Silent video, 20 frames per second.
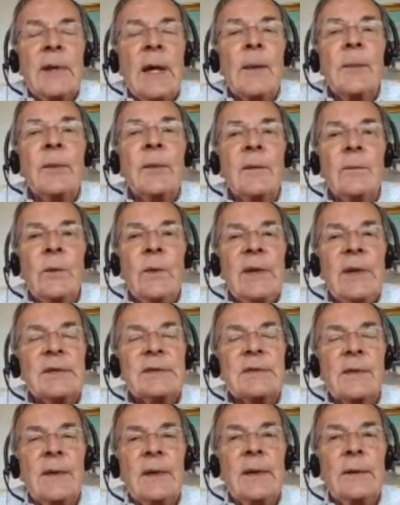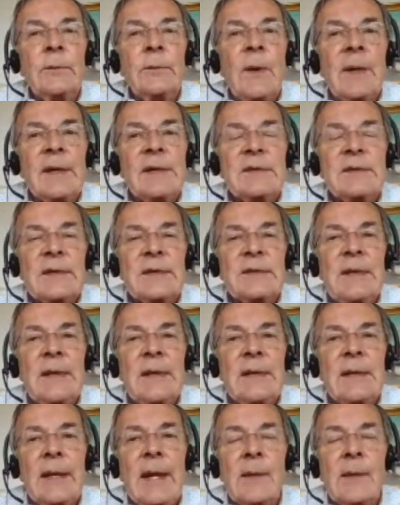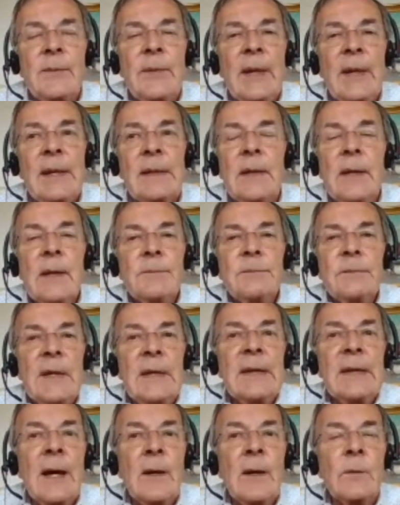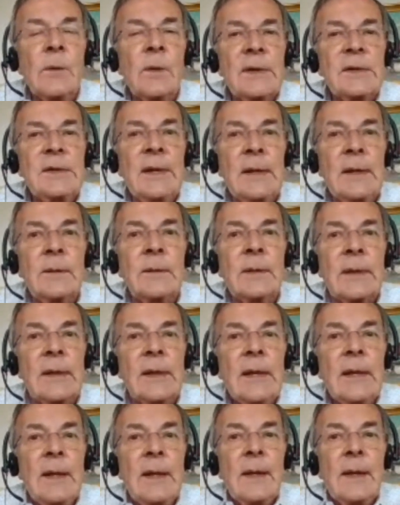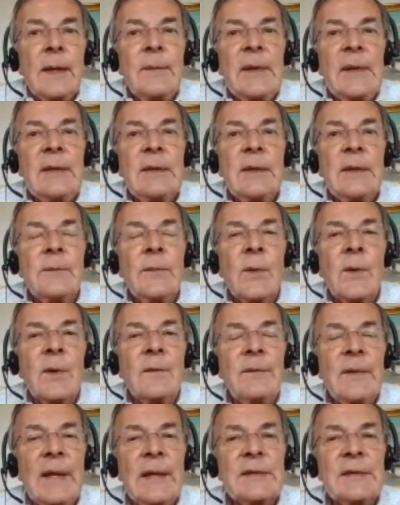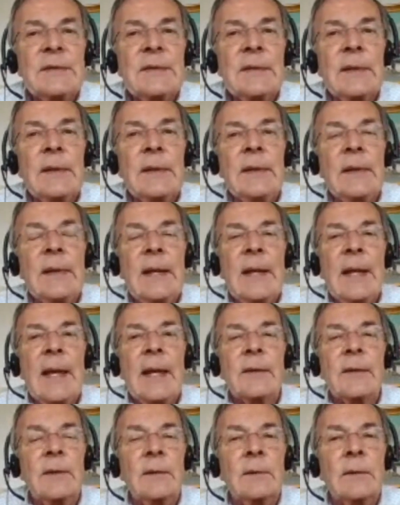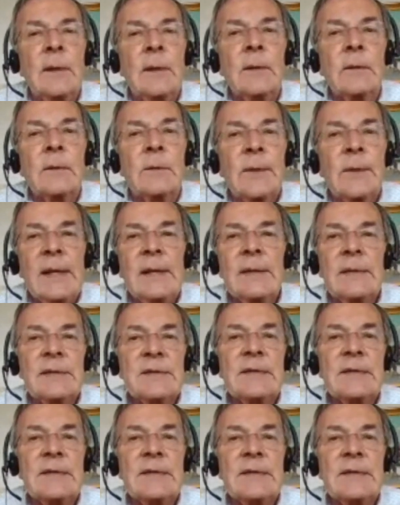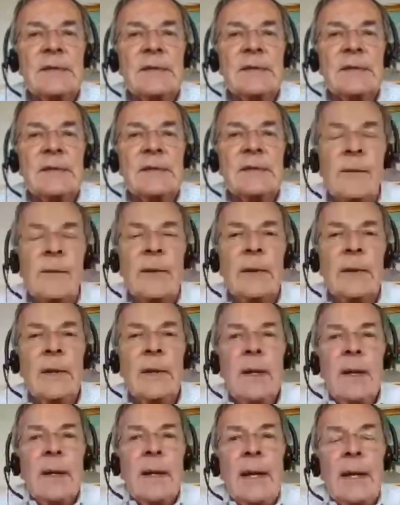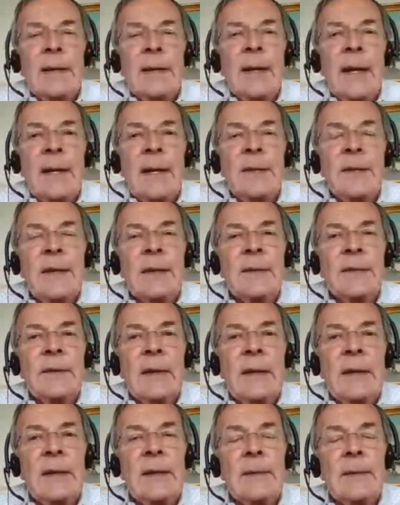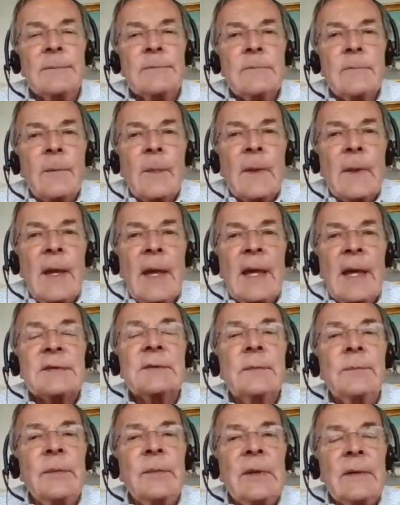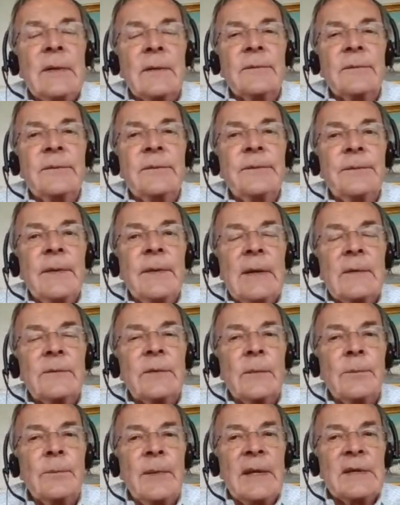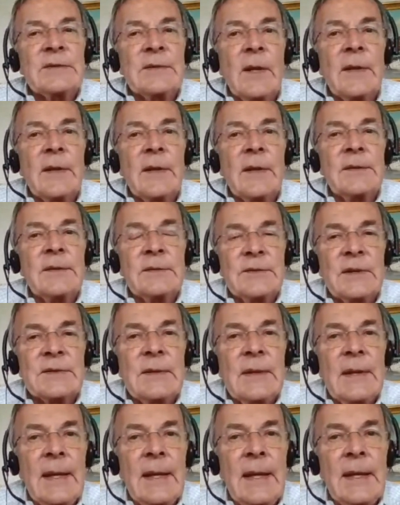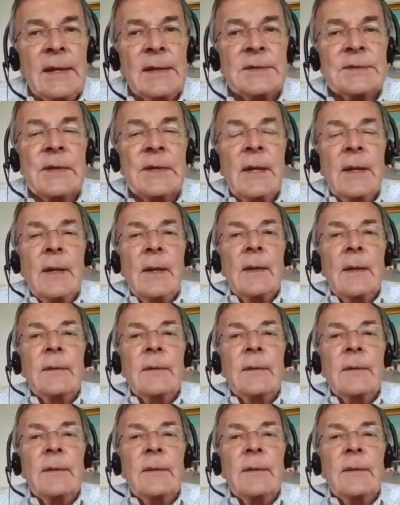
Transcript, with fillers: couple of weeks of the 2016 campaign, he outworked Hillary. I mean, he did more events. He had great stamina. And I think that he has to be the favorite based on just age.